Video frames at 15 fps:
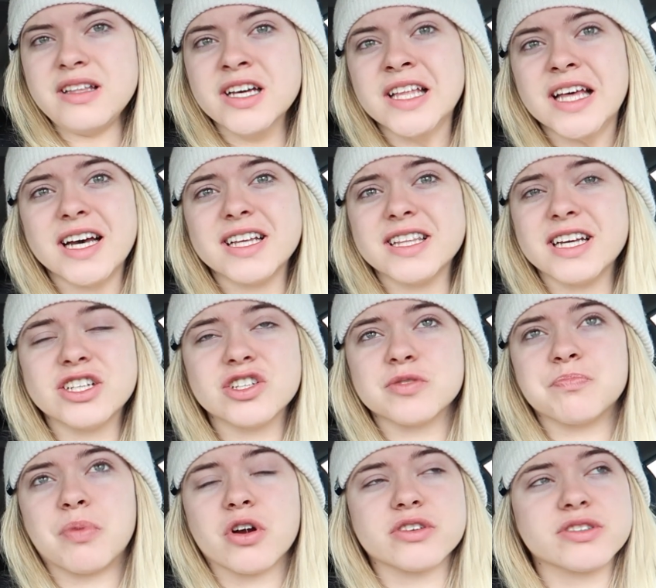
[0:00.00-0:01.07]
that they
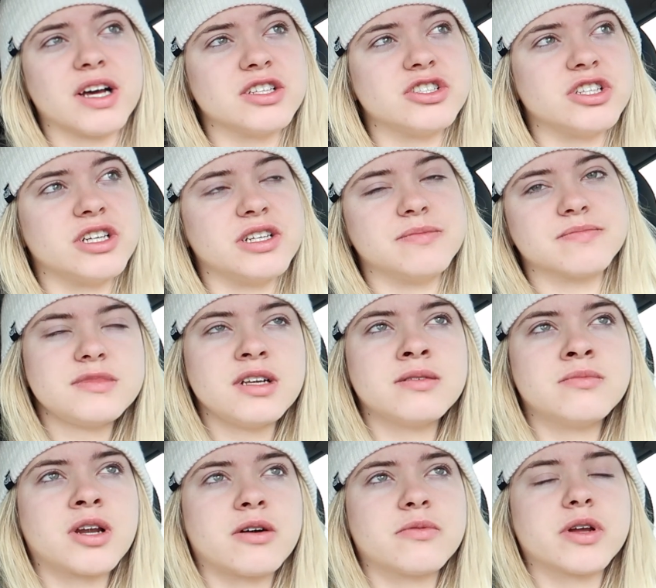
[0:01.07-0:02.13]
just park that.
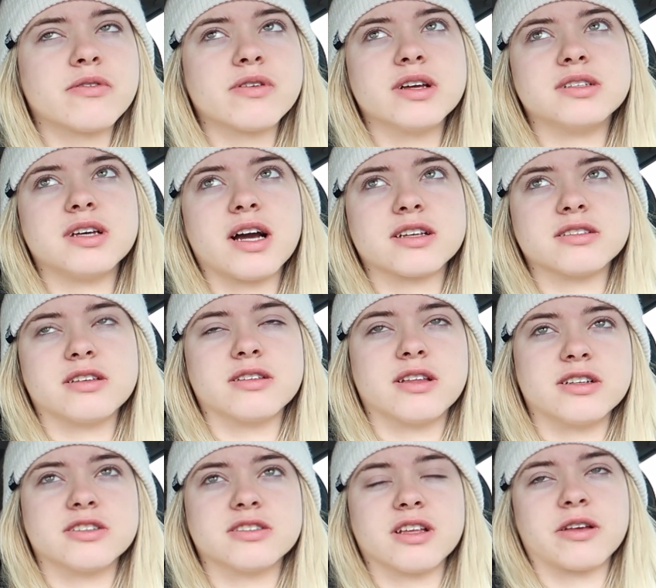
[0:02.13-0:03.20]
When we were in a taxi,
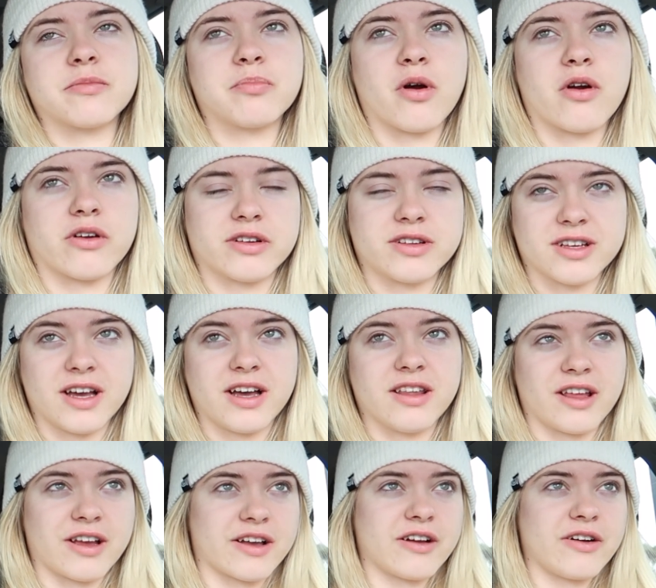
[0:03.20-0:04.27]
they just like parked
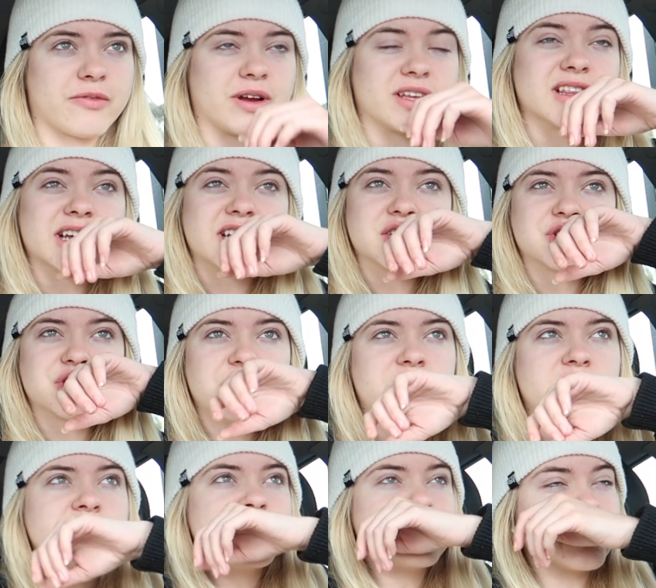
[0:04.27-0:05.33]
at like red lights
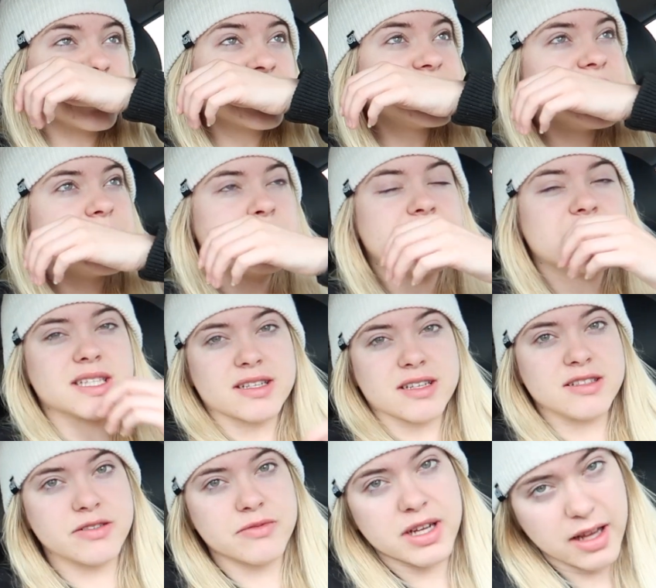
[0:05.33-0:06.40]
for like ten minutes
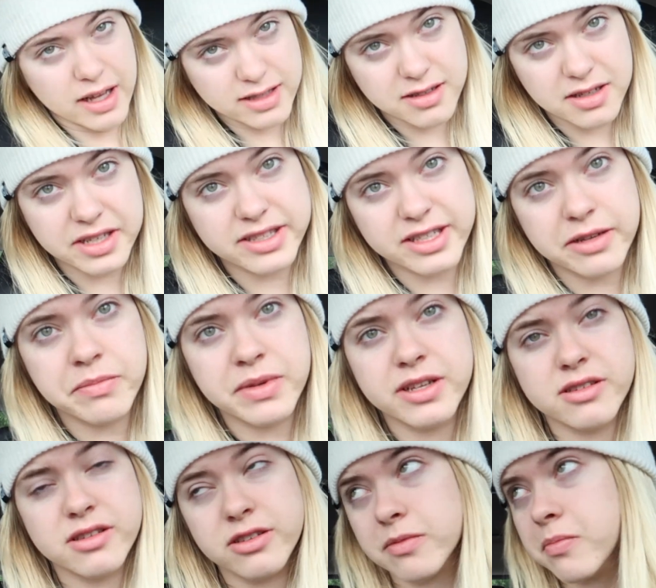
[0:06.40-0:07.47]
because the red lights are like ten
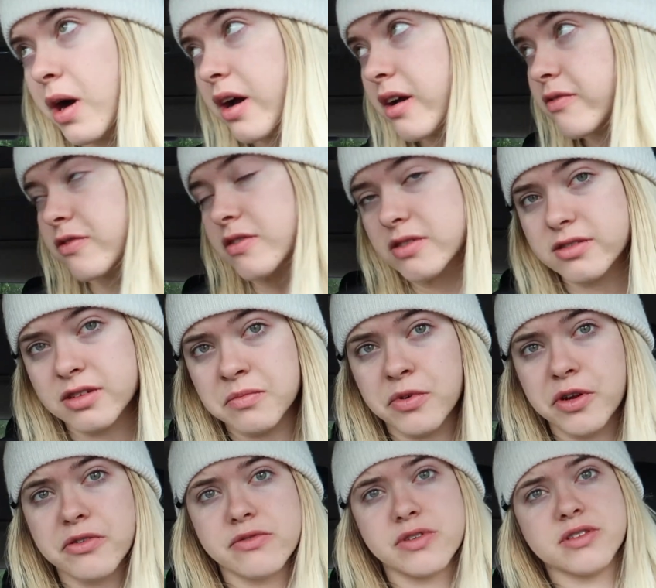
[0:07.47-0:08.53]
minutes in Dubai for some
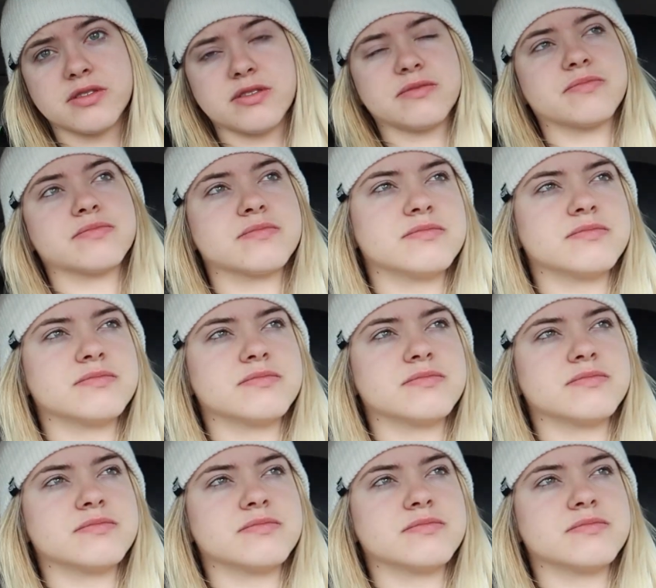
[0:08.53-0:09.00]
weird reason.